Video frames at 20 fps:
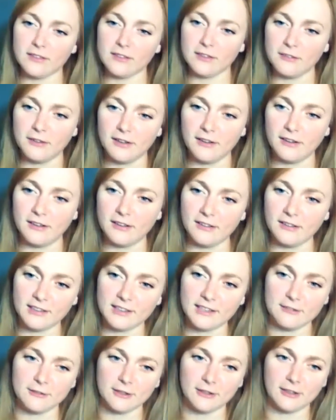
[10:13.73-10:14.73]
you are
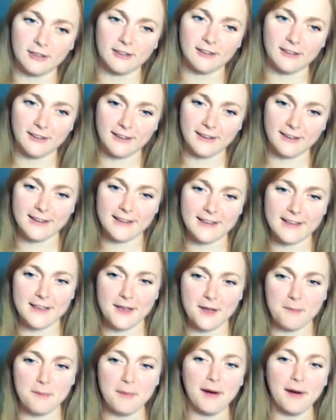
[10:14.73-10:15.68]
given a